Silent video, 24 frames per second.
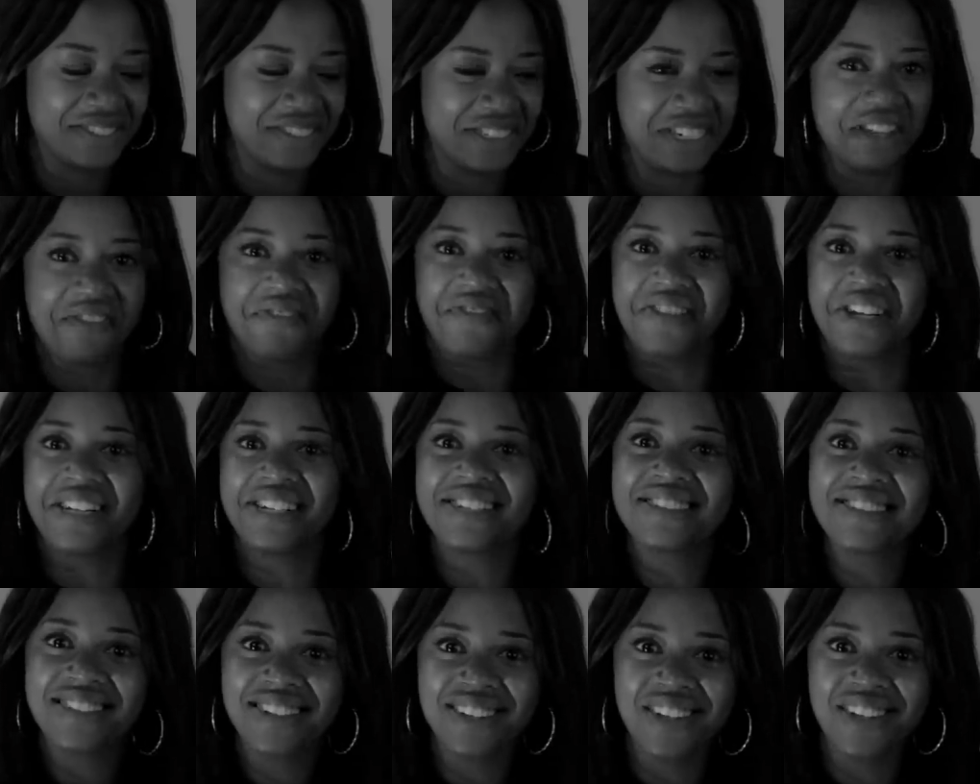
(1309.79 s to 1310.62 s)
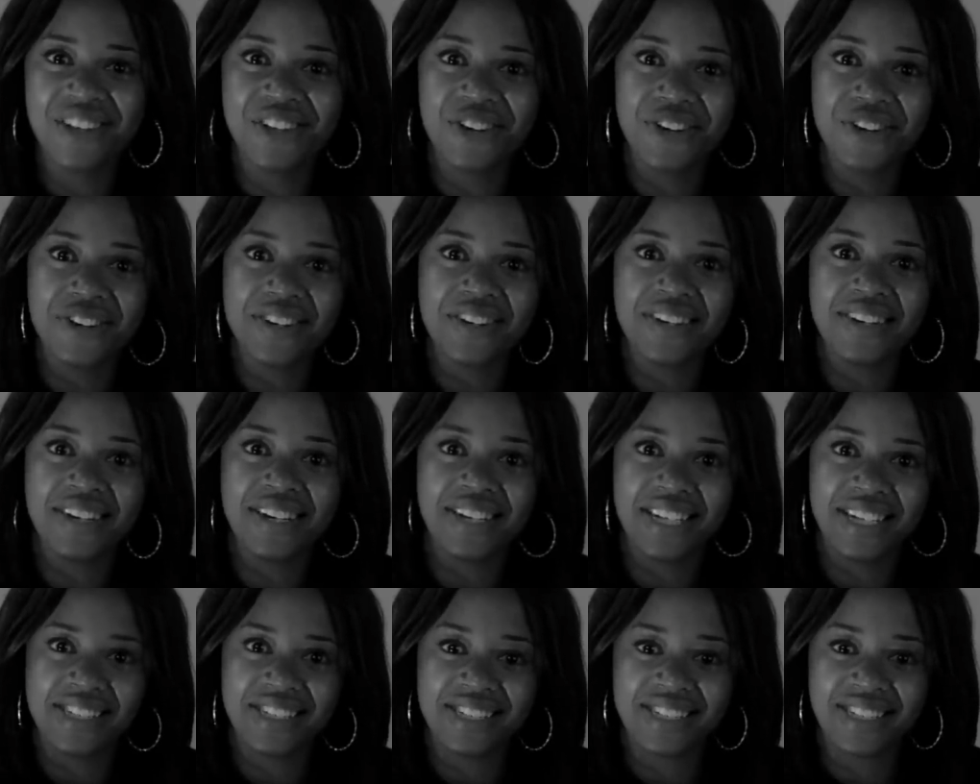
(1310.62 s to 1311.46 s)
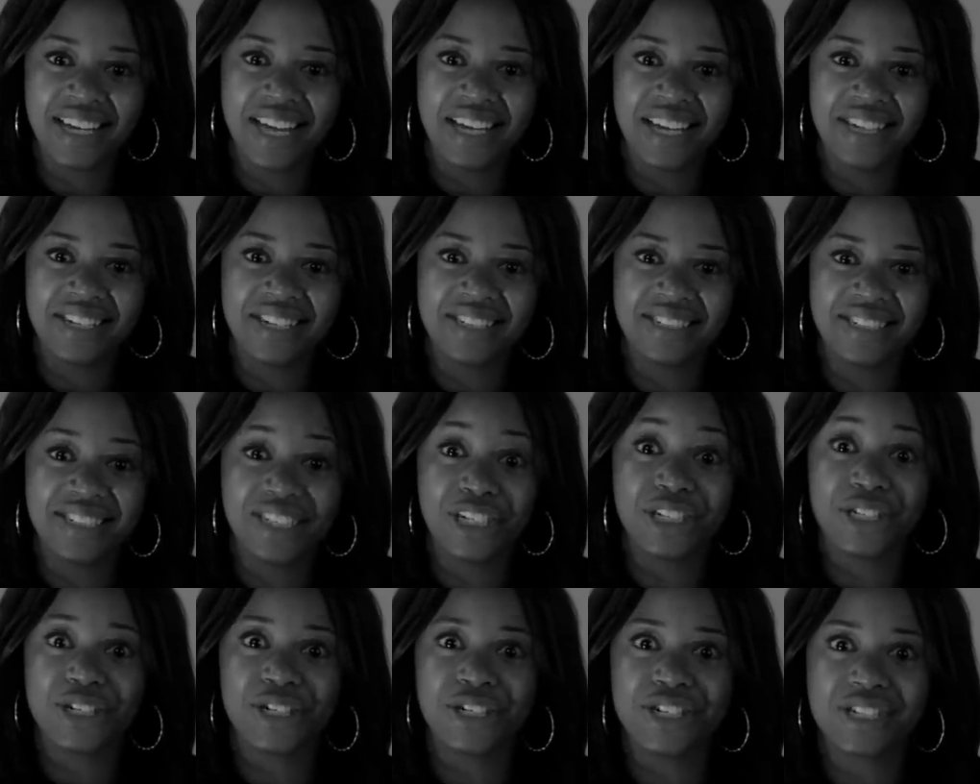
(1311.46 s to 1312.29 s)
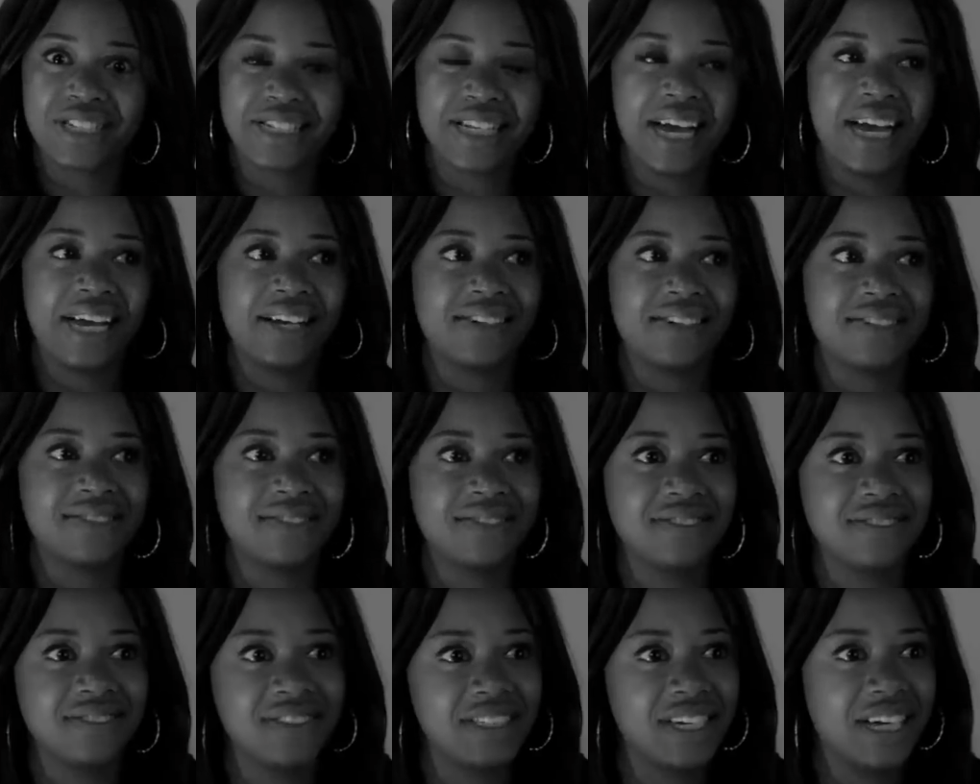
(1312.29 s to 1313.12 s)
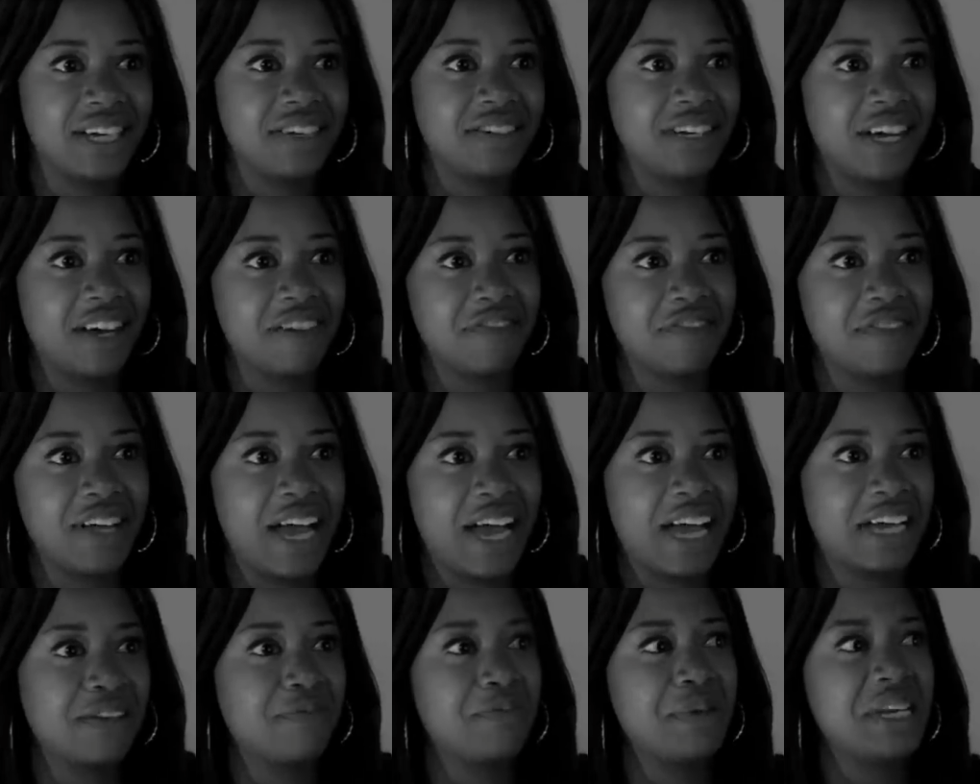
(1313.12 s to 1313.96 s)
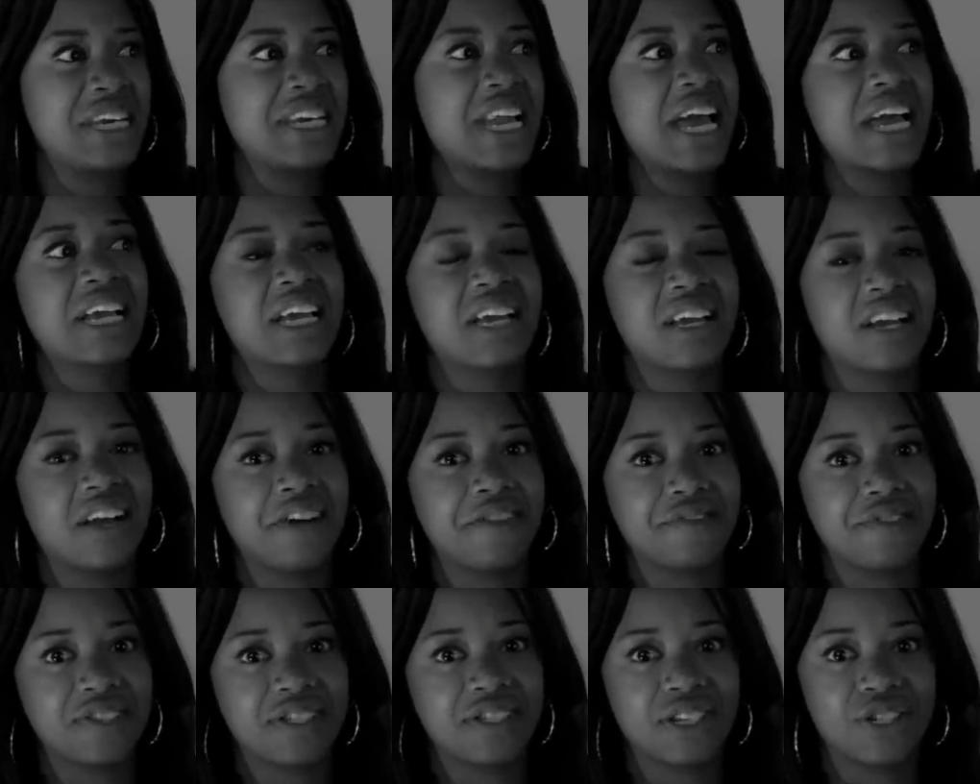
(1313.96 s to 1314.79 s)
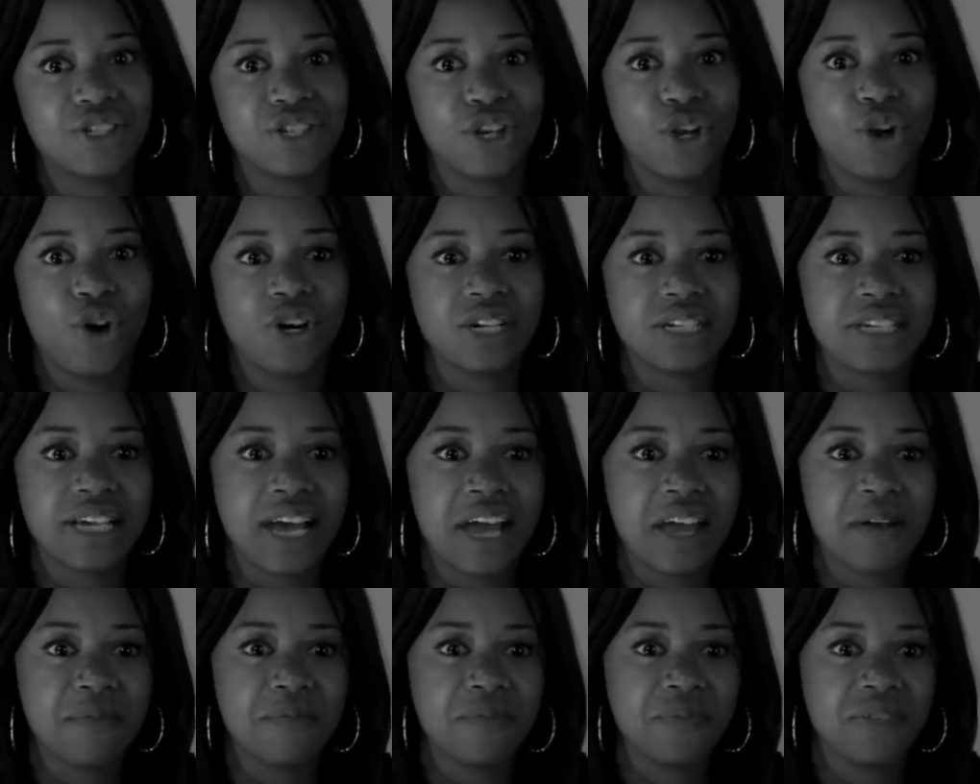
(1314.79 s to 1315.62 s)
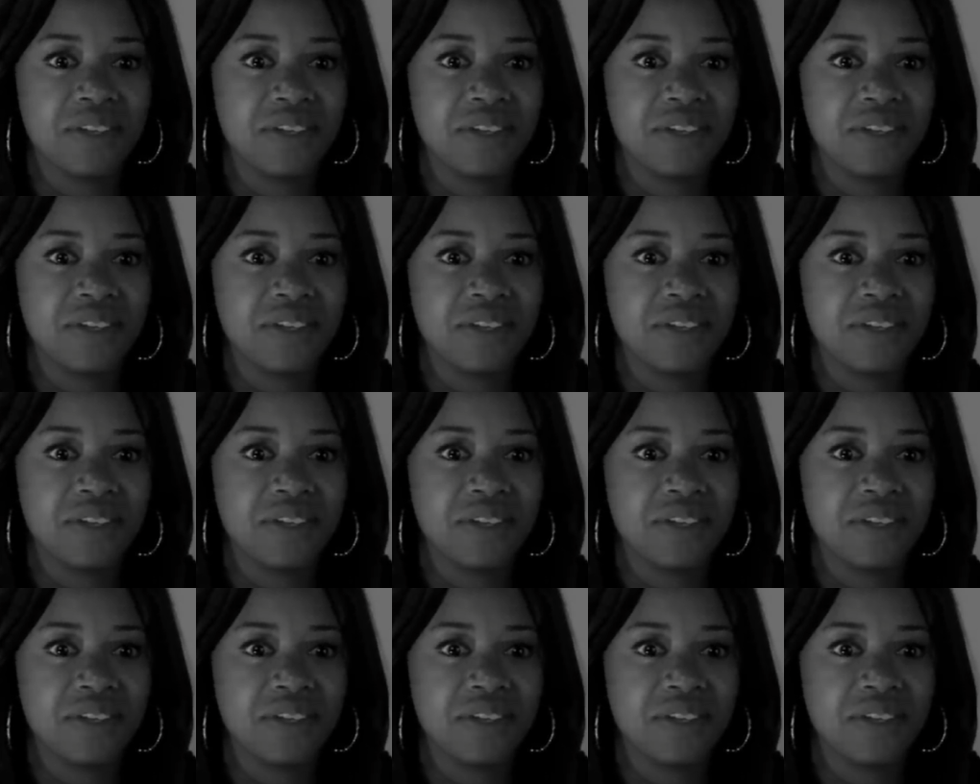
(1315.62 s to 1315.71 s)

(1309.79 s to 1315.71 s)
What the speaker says: different, you know. And I just kind of digged her style, and I'd been nagging her for such a long time.